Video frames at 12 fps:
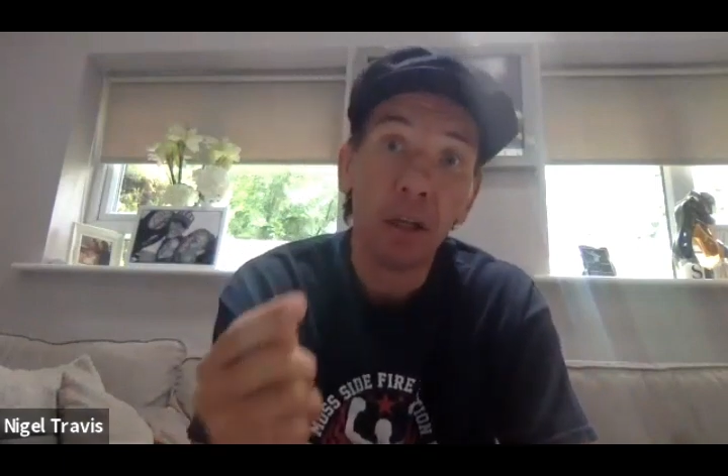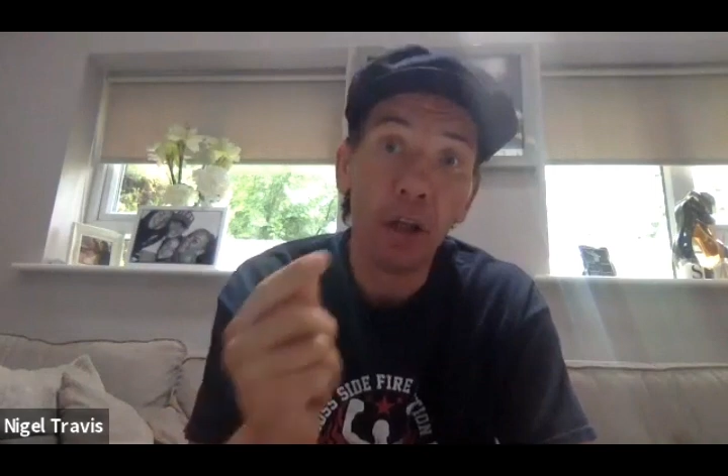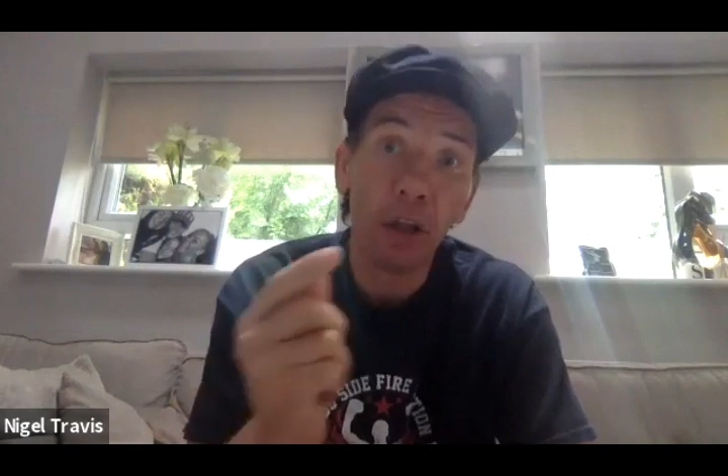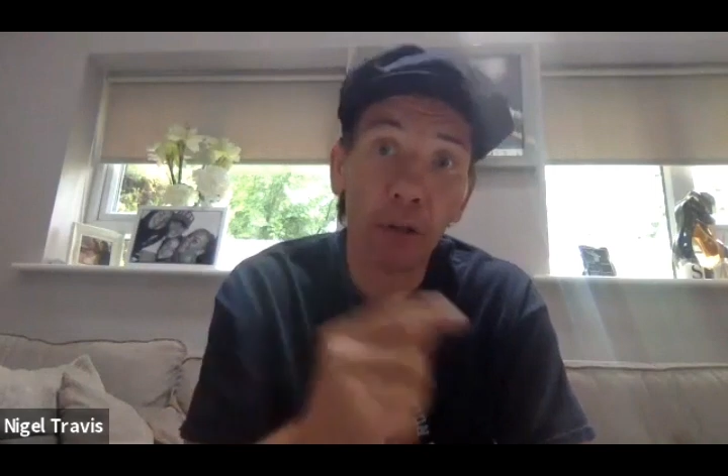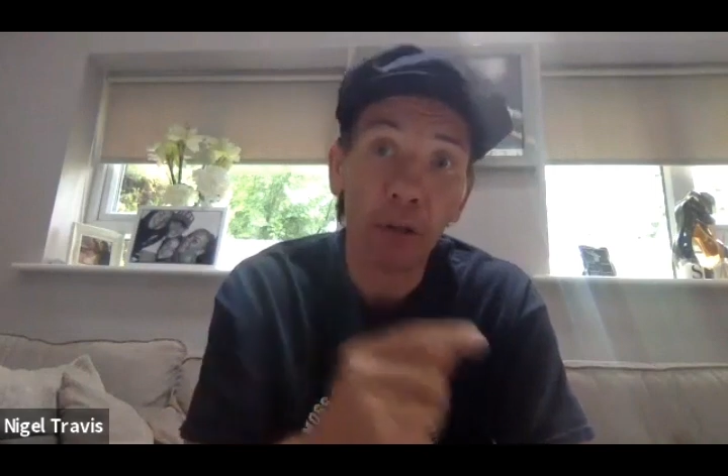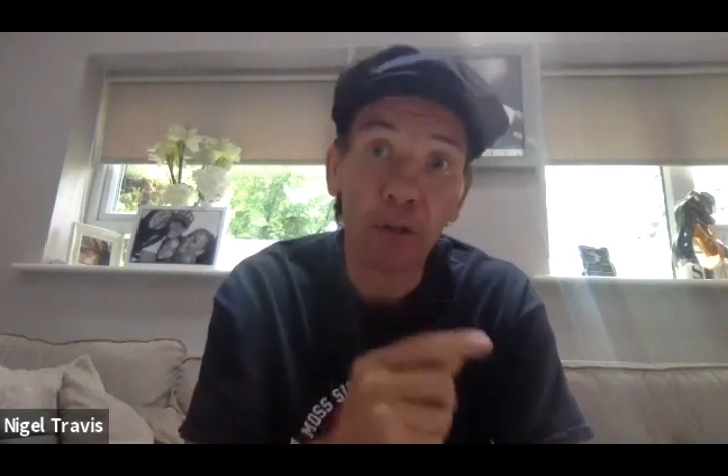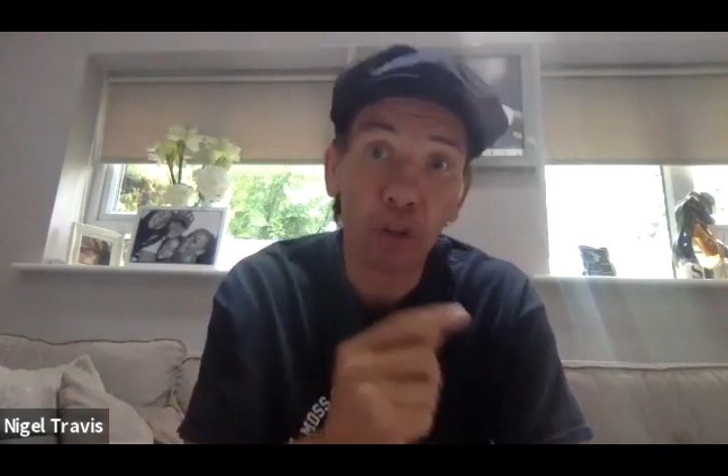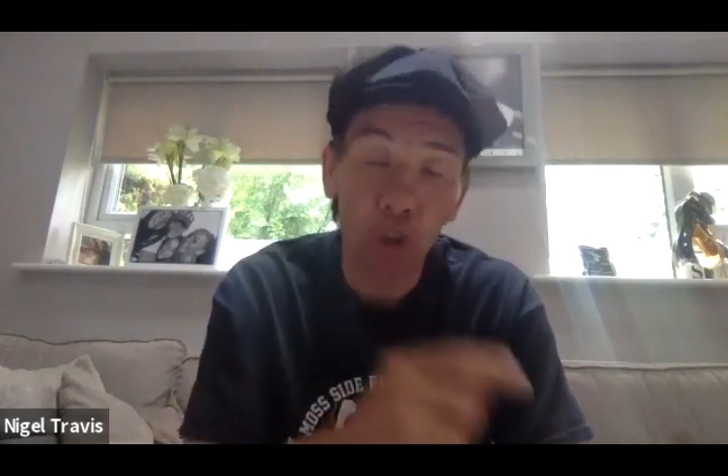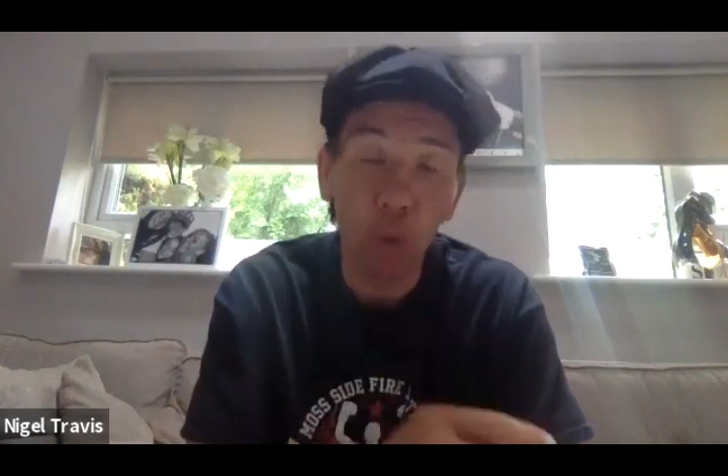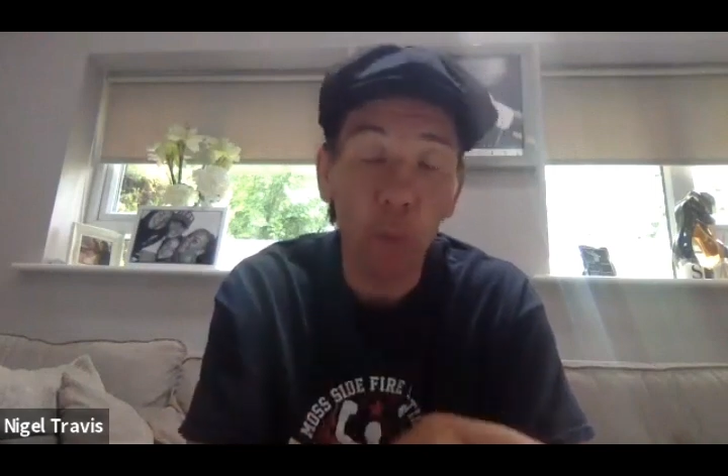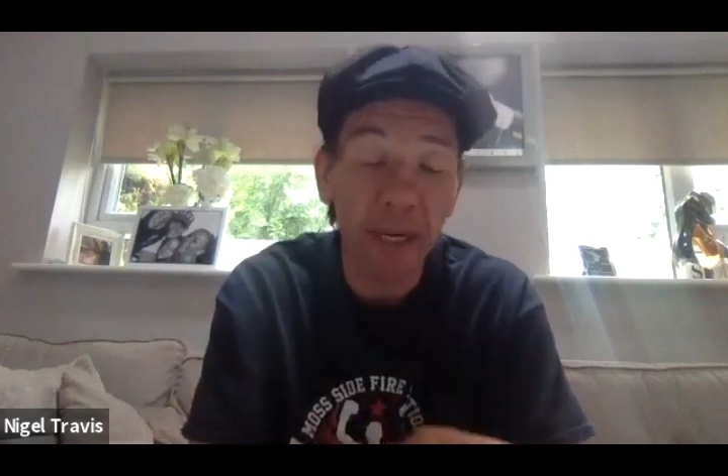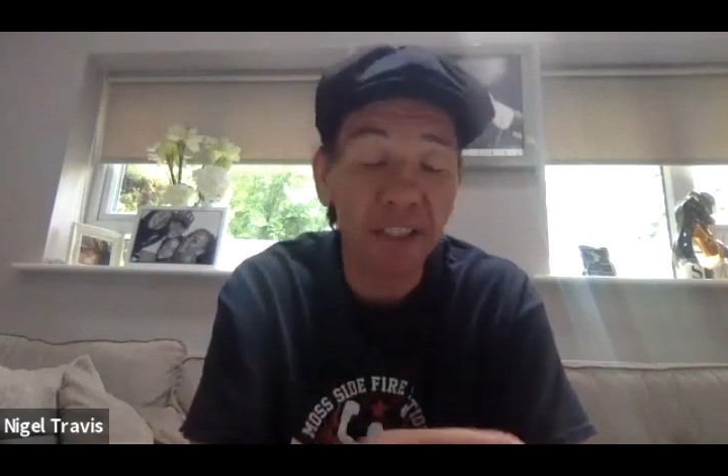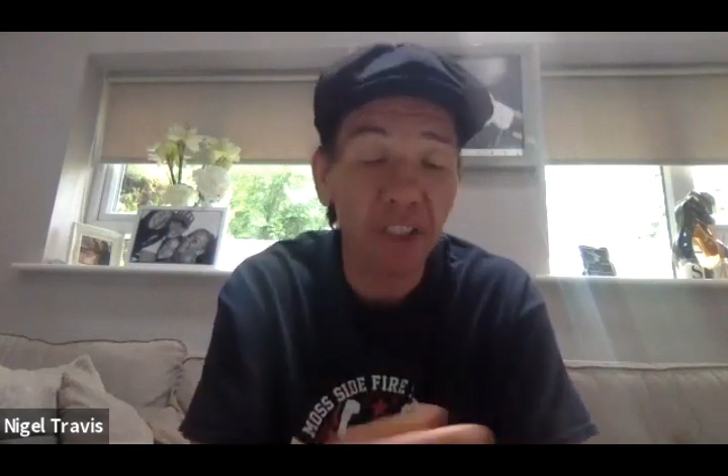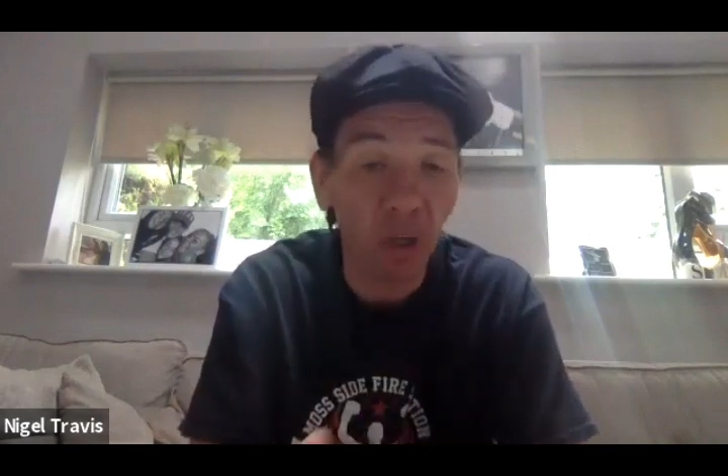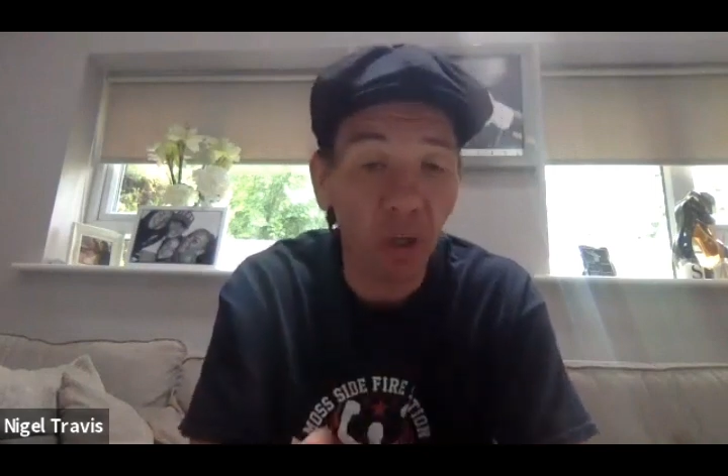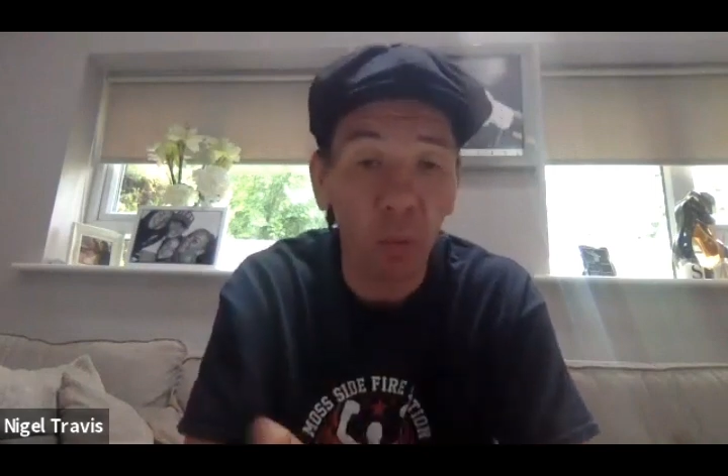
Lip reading: 2 weeks ago,